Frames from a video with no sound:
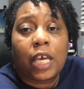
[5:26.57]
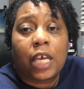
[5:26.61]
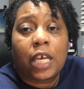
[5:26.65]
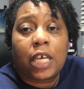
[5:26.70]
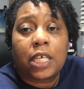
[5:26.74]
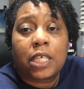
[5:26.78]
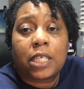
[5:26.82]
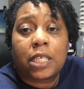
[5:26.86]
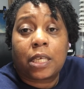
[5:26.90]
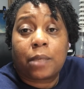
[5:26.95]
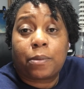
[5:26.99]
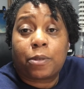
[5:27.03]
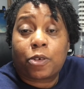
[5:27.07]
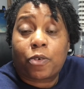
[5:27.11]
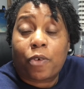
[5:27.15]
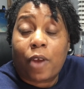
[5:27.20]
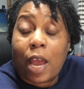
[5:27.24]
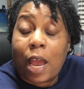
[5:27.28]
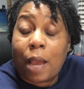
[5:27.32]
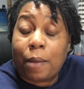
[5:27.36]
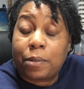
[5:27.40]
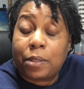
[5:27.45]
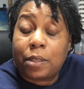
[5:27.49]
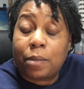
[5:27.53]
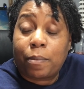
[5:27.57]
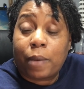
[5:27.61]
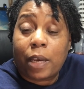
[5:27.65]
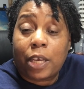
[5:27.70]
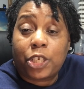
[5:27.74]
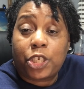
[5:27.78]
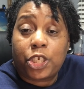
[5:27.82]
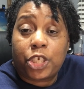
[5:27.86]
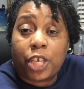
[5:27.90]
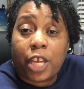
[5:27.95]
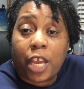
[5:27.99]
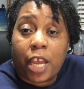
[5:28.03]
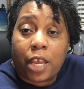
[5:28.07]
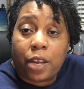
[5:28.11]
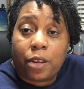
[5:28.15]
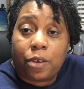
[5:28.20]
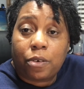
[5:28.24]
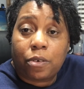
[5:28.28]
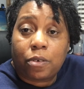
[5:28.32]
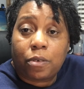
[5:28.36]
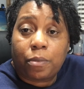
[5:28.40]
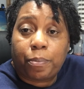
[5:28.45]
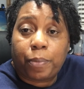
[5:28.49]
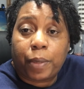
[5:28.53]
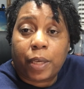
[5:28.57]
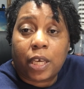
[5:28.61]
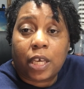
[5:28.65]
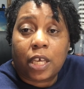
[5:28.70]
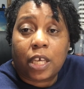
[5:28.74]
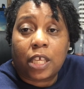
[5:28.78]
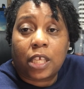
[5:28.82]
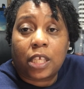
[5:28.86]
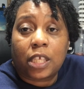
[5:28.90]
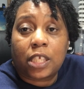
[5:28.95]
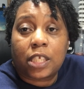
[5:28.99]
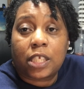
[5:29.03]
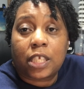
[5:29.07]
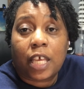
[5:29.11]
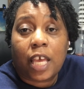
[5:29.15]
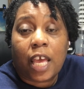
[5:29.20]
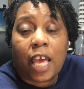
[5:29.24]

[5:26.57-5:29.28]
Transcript: subscribe to my channel, because